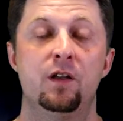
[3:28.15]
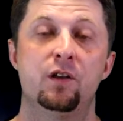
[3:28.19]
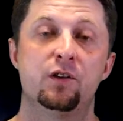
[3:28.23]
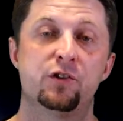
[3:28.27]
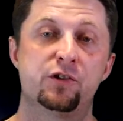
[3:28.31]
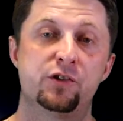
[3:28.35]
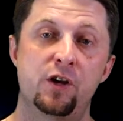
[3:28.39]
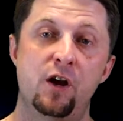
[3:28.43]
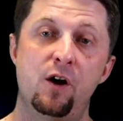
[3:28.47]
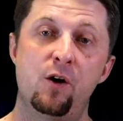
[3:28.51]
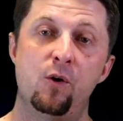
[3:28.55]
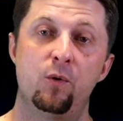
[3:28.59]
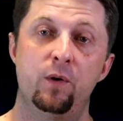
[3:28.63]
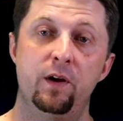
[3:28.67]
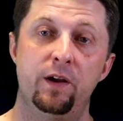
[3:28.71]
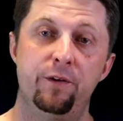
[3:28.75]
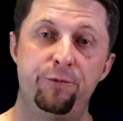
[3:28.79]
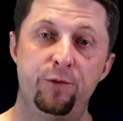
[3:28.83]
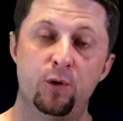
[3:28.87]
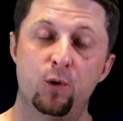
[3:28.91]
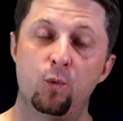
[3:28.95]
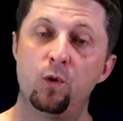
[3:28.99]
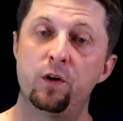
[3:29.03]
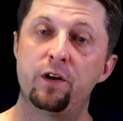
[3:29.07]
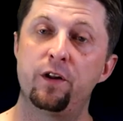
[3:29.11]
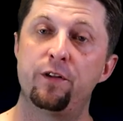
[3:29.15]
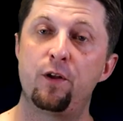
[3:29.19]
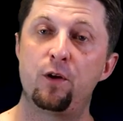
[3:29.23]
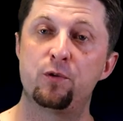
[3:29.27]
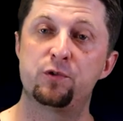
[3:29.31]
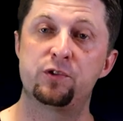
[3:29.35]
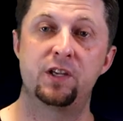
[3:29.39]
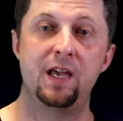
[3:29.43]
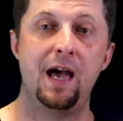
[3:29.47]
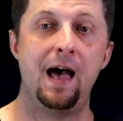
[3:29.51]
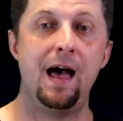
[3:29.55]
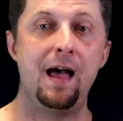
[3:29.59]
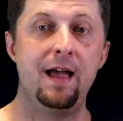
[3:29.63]
So if you're one of
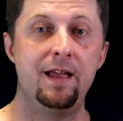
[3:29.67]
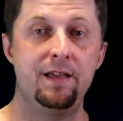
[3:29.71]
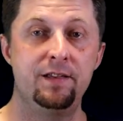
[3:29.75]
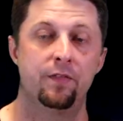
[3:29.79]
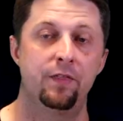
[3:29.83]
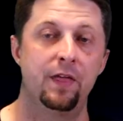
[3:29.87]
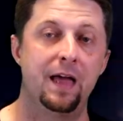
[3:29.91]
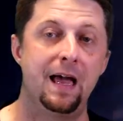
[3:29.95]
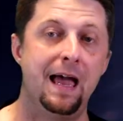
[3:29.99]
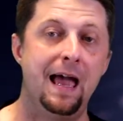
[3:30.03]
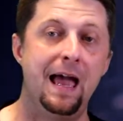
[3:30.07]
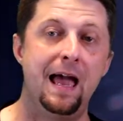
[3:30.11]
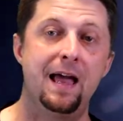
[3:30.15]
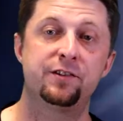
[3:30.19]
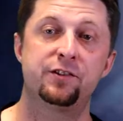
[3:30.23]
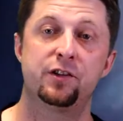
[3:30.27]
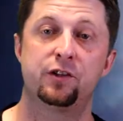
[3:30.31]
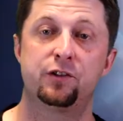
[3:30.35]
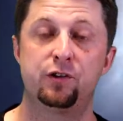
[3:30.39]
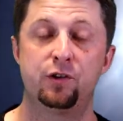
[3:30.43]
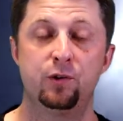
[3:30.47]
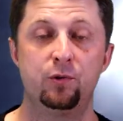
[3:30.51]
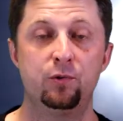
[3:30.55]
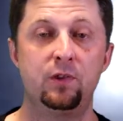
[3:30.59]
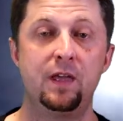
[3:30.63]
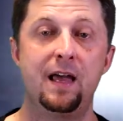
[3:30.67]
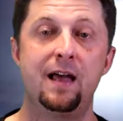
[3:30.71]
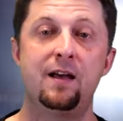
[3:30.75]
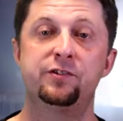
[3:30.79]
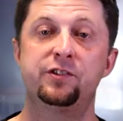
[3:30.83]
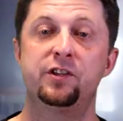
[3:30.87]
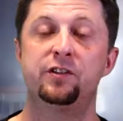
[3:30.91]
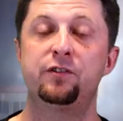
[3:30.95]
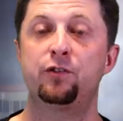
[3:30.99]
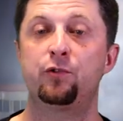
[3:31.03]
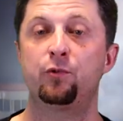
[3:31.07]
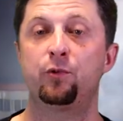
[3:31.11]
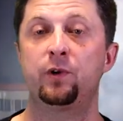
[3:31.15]
those guys that has a
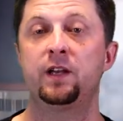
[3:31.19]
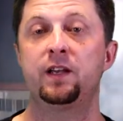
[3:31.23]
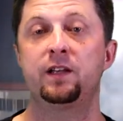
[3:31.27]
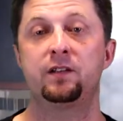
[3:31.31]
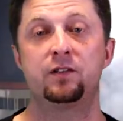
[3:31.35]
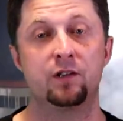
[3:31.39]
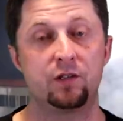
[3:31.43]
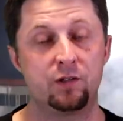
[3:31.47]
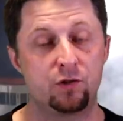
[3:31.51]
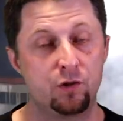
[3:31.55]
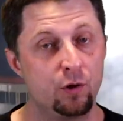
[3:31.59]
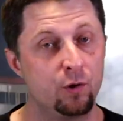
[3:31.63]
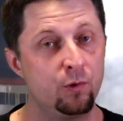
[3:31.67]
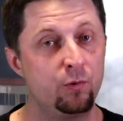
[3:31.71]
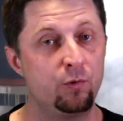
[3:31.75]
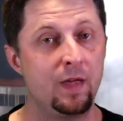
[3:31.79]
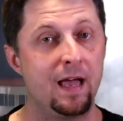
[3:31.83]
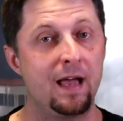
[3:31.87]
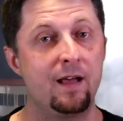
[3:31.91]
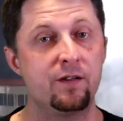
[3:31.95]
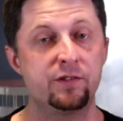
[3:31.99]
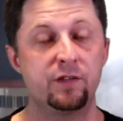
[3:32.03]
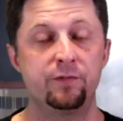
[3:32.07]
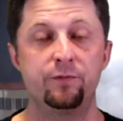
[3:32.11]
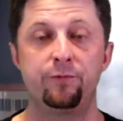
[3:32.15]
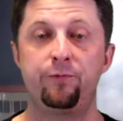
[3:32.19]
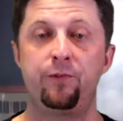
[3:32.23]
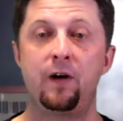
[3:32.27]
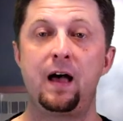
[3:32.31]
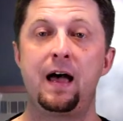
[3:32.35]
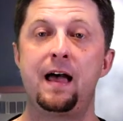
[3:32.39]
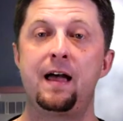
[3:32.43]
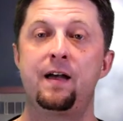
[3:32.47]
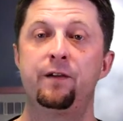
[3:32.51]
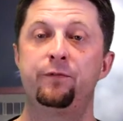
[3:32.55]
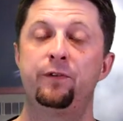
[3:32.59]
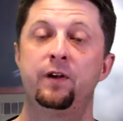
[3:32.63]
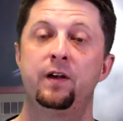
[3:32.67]
2003 to
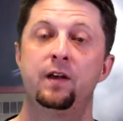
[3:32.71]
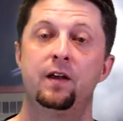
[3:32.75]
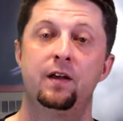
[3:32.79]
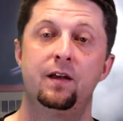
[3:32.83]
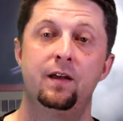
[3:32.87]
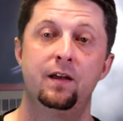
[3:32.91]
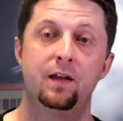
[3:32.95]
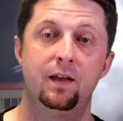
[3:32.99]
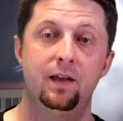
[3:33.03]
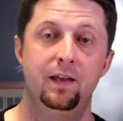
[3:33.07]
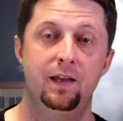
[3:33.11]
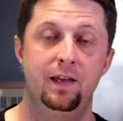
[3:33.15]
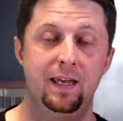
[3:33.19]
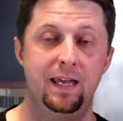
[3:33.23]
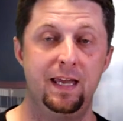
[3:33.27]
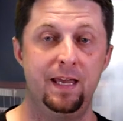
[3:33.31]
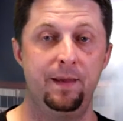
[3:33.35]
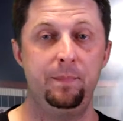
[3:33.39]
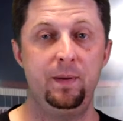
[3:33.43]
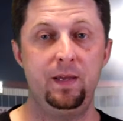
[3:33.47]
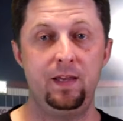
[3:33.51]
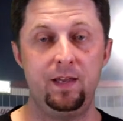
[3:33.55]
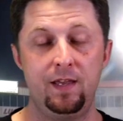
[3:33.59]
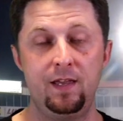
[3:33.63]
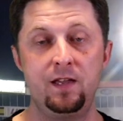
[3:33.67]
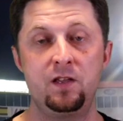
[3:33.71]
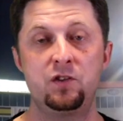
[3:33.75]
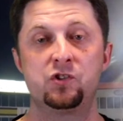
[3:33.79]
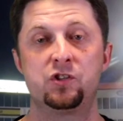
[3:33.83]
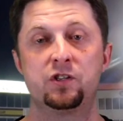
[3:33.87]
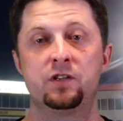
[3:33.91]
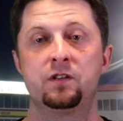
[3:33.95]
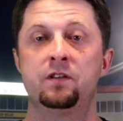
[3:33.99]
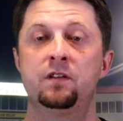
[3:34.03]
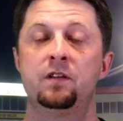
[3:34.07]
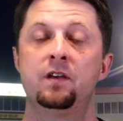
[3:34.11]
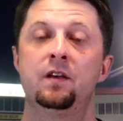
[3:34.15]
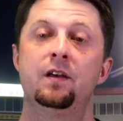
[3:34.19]
2005 Hemi
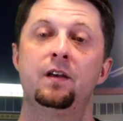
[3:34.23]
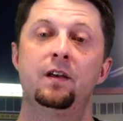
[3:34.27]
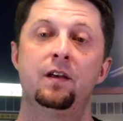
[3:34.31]
engine,